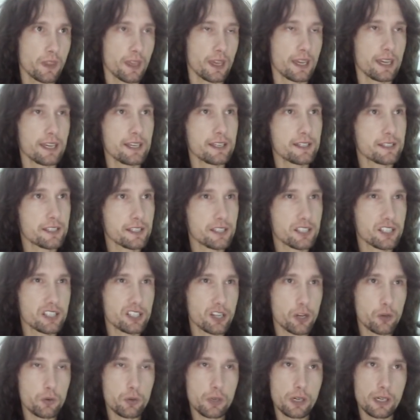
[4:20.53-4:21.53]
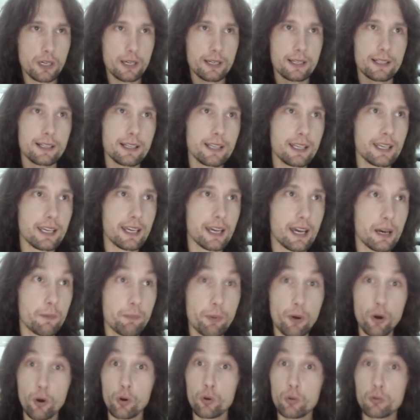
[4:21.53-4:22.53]
is so clear,
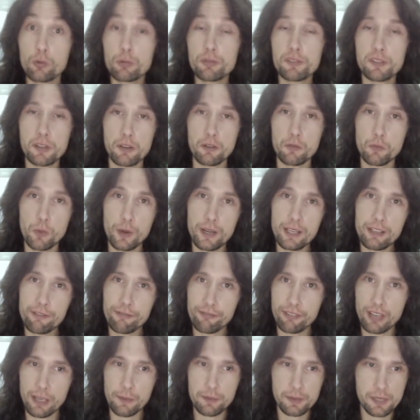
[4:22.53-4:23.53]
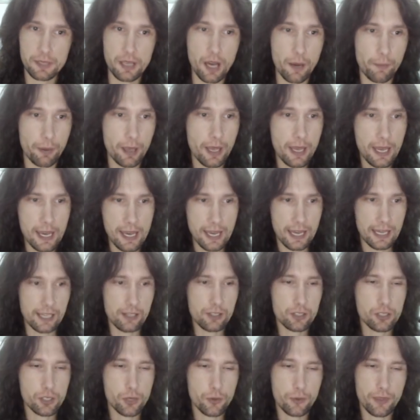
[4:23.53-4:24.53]
but also when he flips up
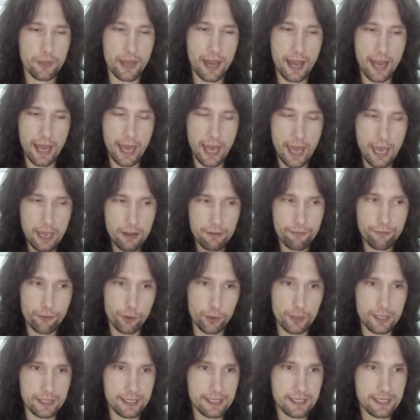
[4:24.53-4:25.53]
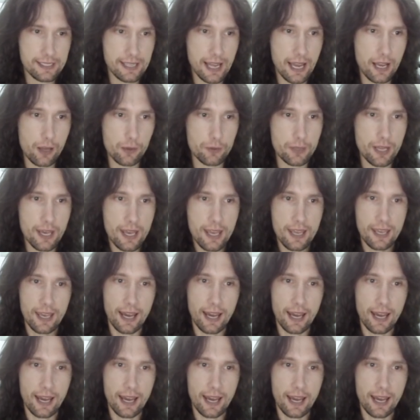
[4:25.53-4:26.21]
into that head voice sound,